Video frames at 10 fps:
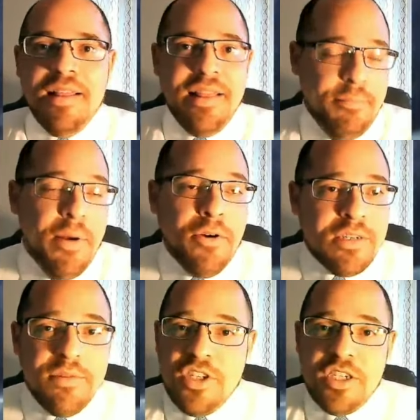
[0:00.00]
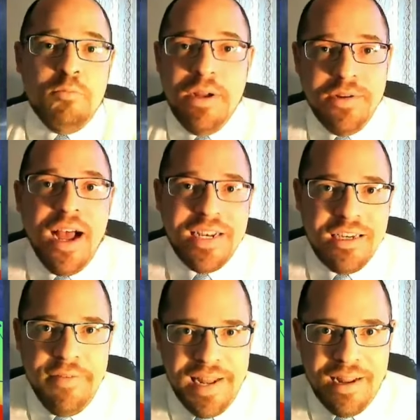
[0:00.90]
that most of them just will not
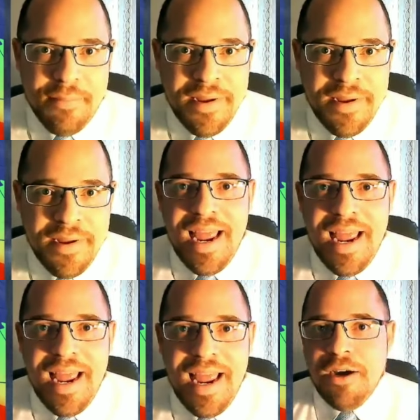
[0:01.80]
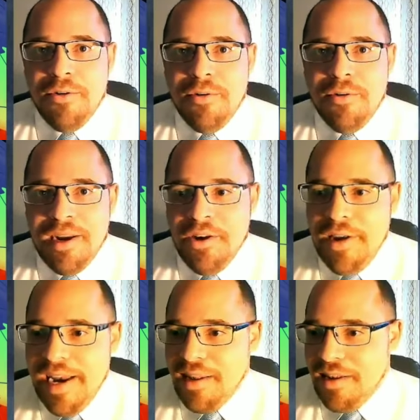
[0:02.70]
develop and so you
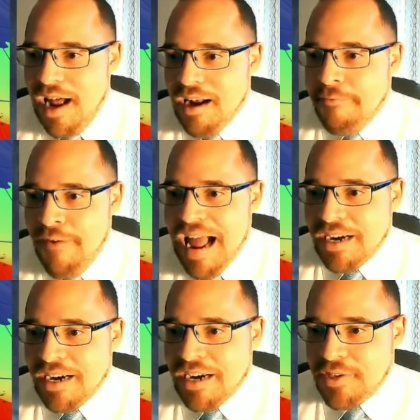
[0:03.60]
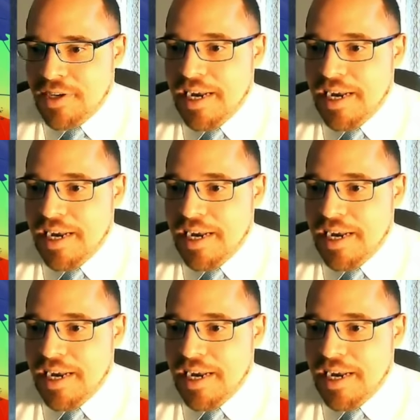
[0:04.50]
need a lot of factors,